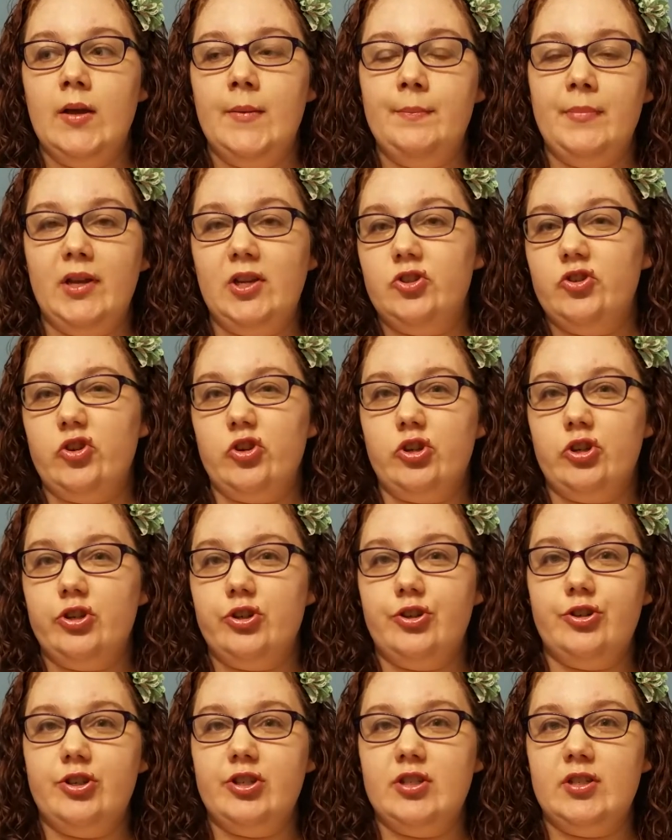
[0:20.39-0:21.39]

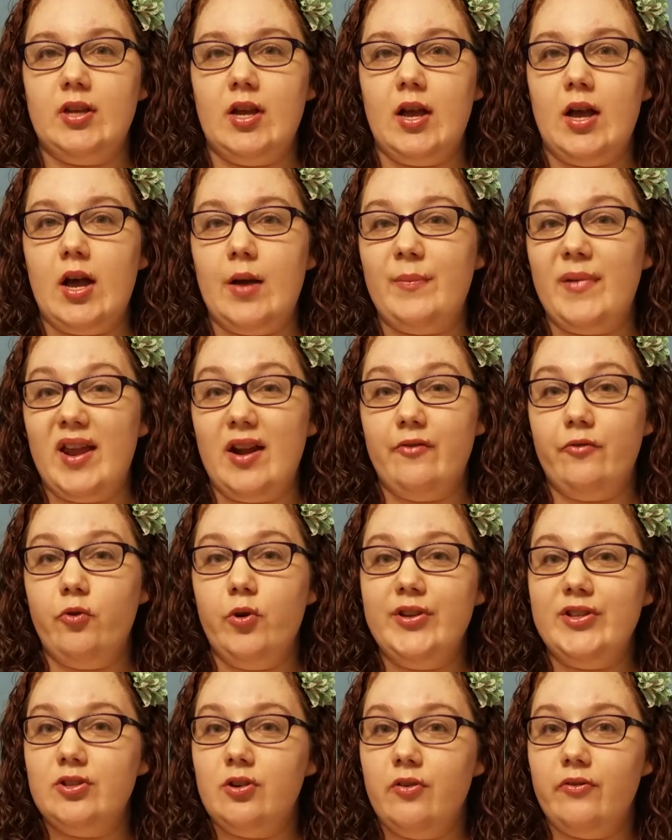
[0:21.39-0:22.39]
pictures um, and a
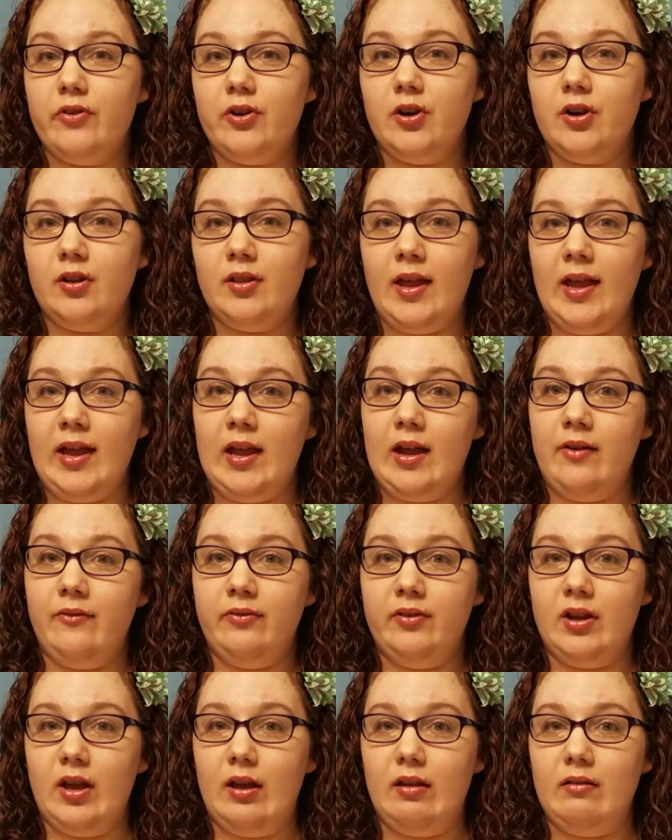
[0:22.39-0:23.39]
voiceover like
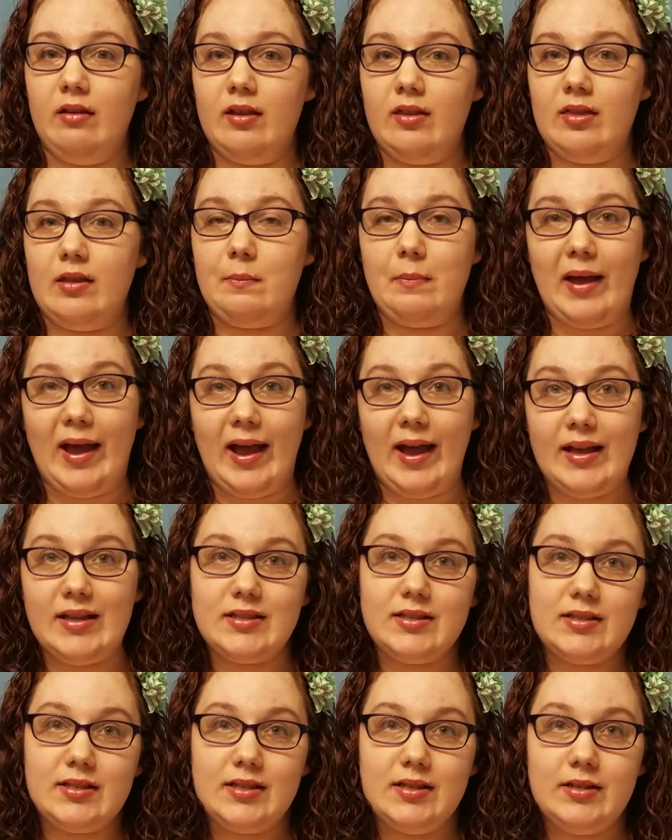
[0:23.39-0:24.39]
I've done in the
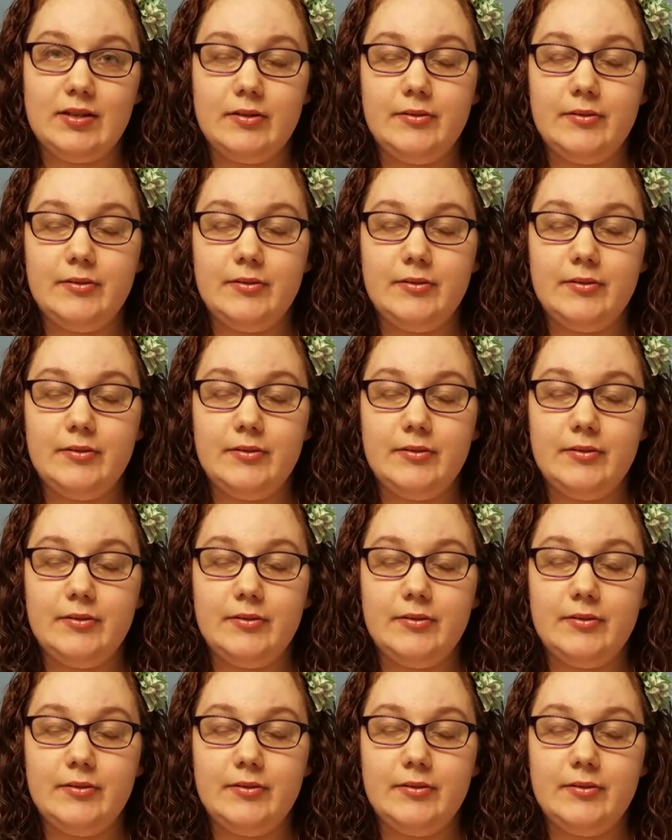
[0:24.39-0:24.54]
past.